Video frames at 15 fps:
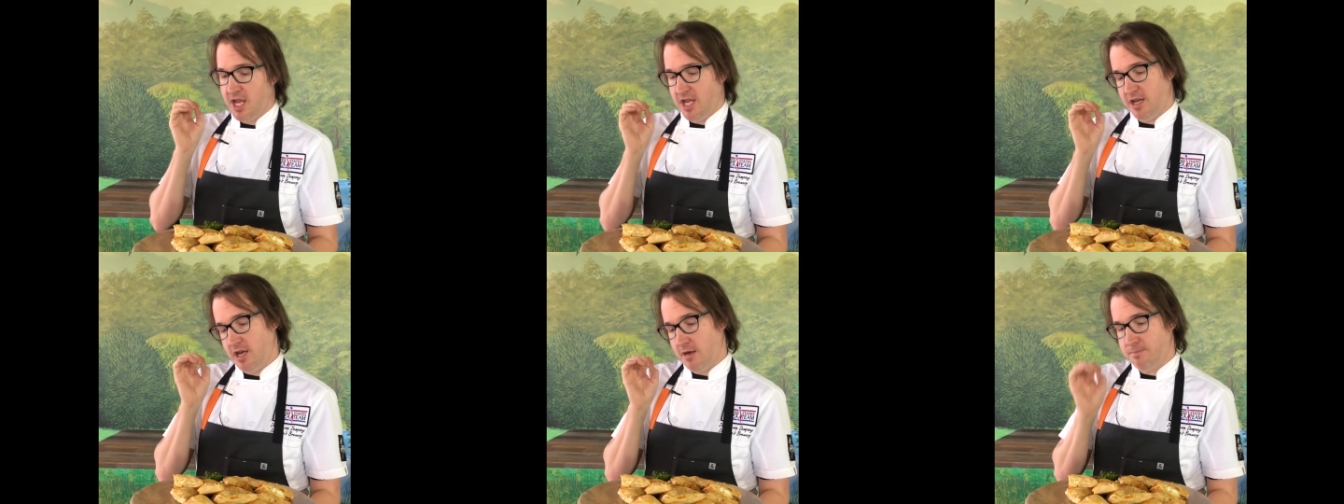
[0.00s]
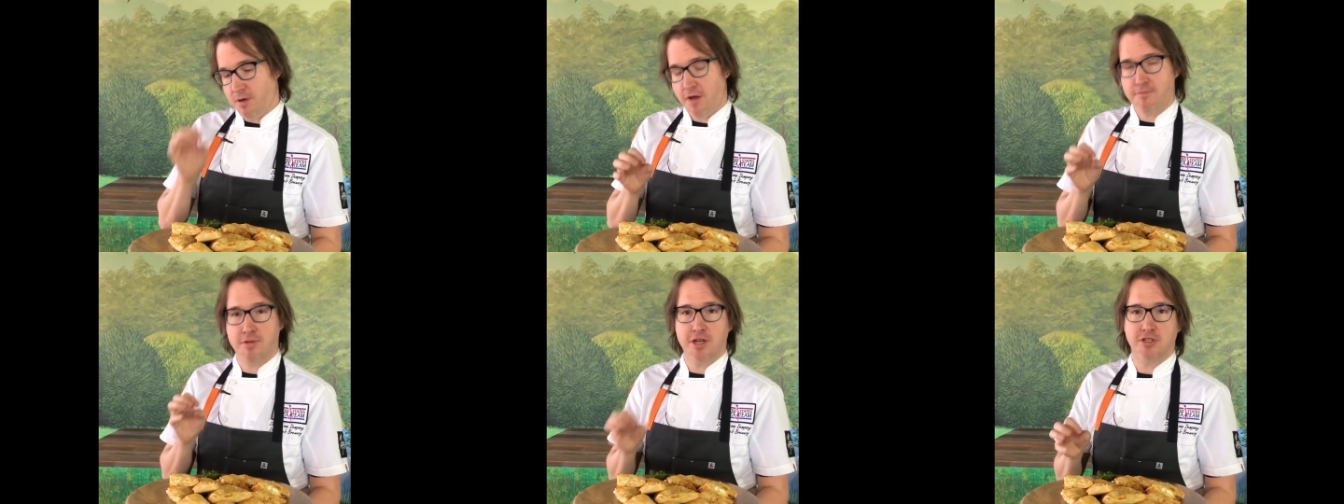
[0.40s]
in a
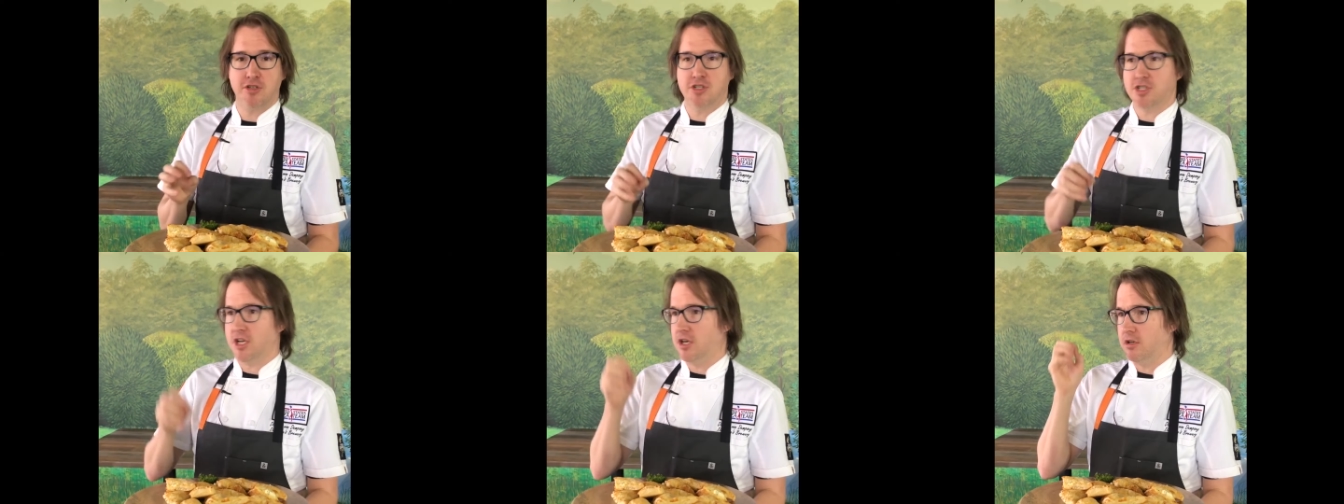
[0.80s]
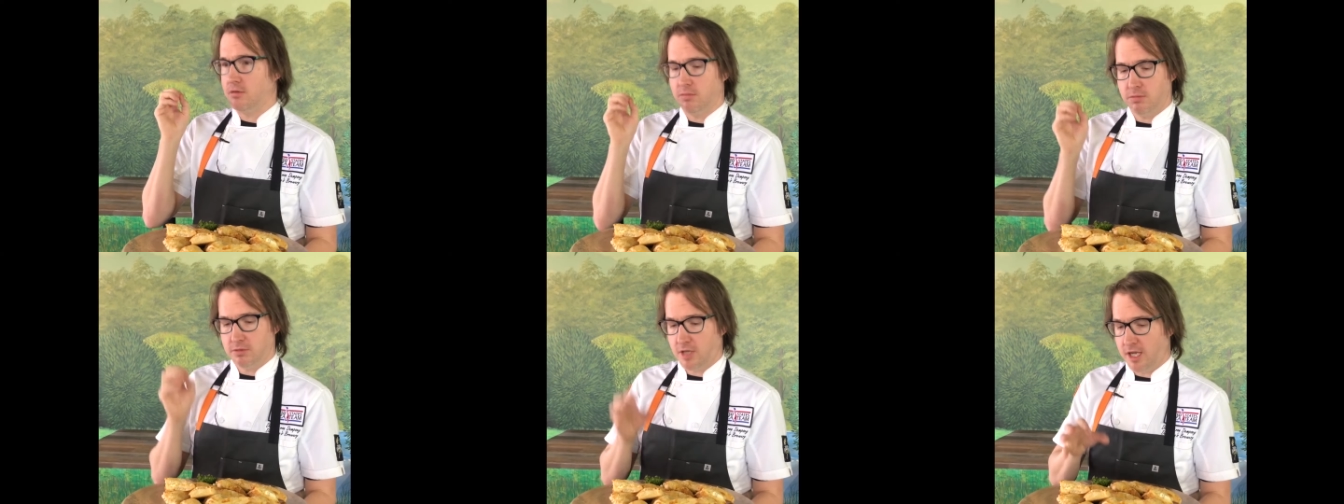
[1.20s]
puff pastry
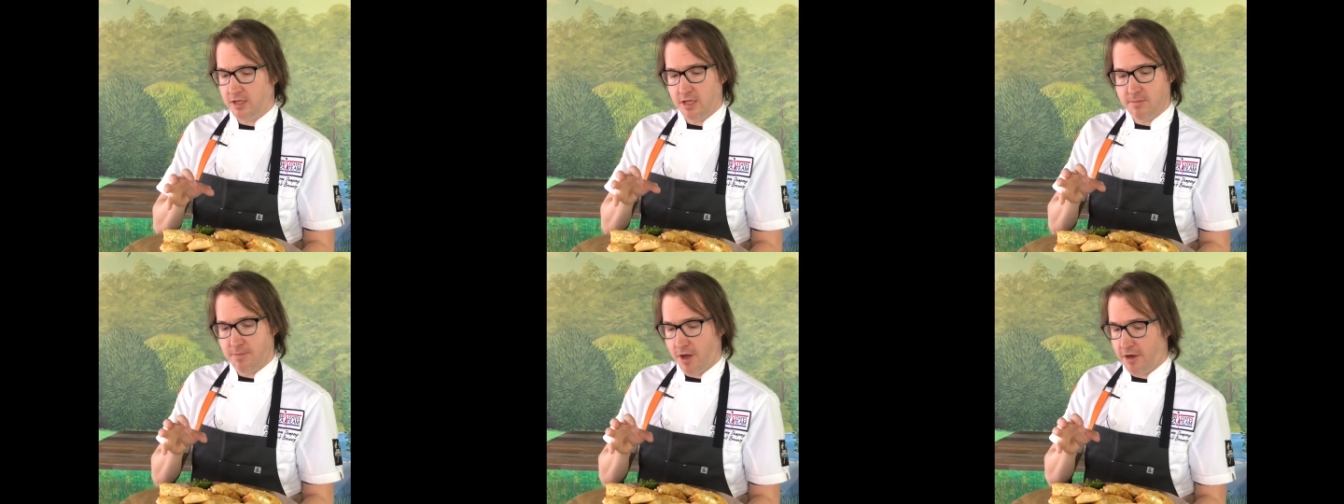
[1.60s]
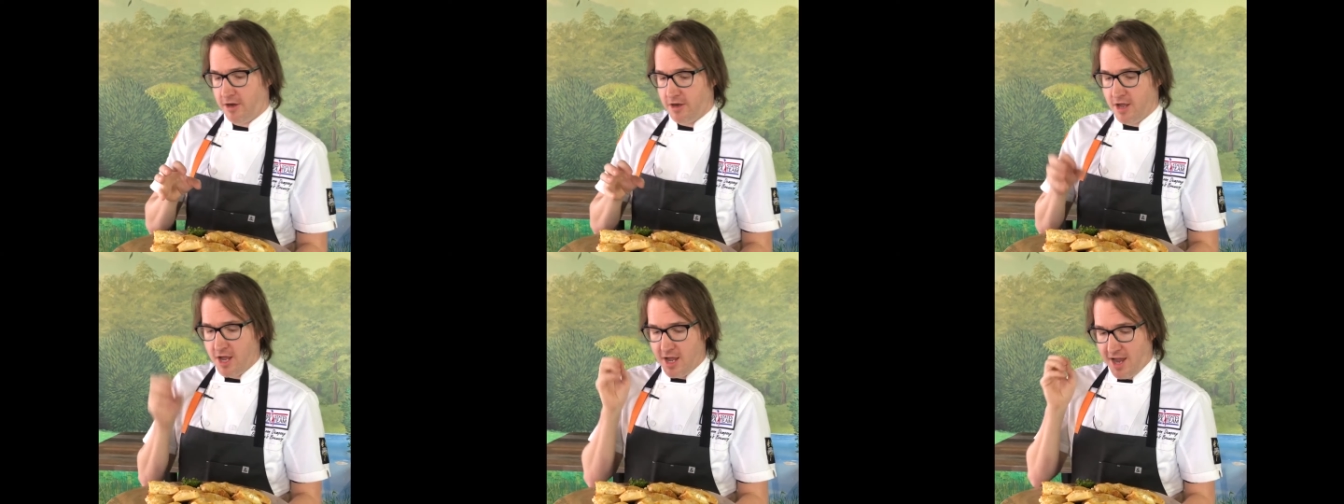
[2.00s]
shell, lightly
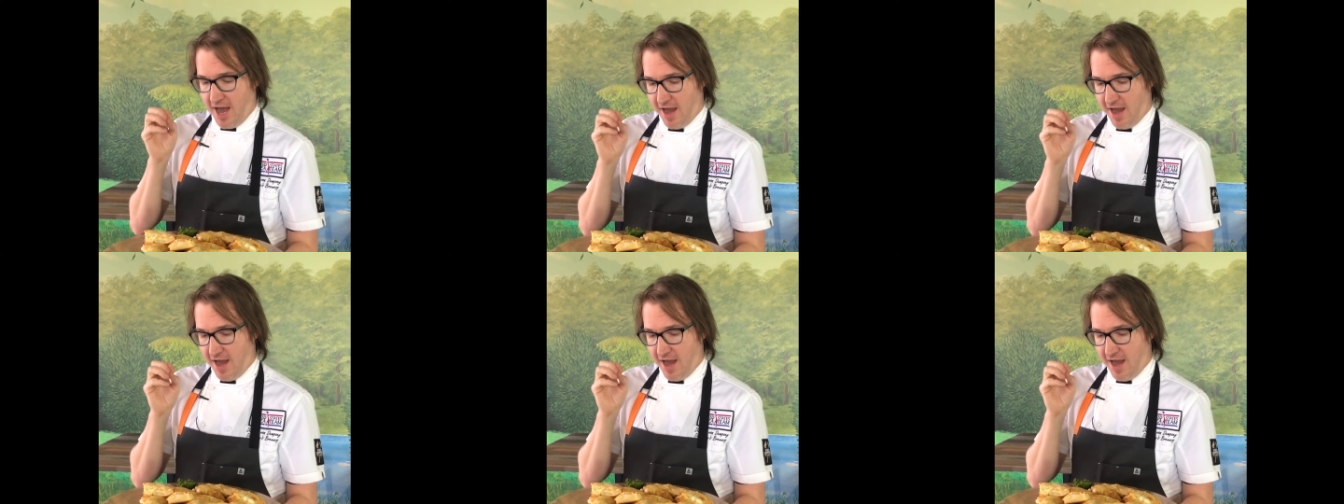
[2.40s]
buttered.